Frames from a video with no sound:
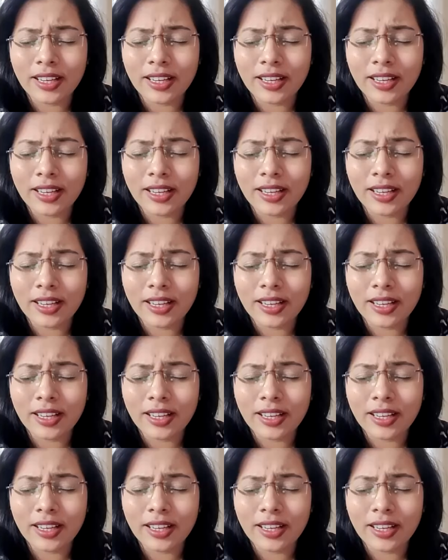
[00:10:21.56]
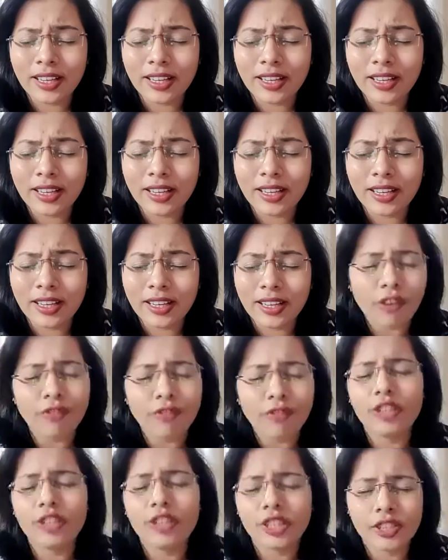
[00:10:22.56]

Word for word: into the mood of worship